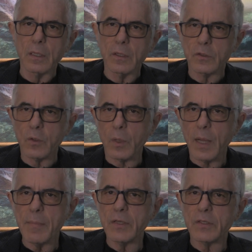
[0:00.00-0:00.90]
So
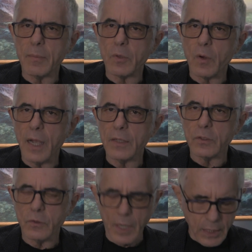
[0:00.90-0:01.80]
let me summarize
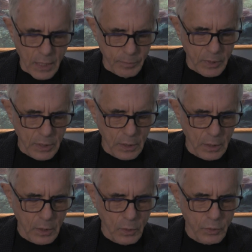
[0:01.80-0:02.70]
and try to come to
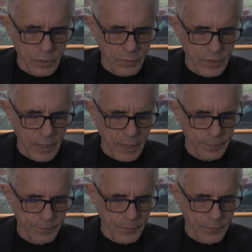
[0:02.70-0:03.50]
conclusions here.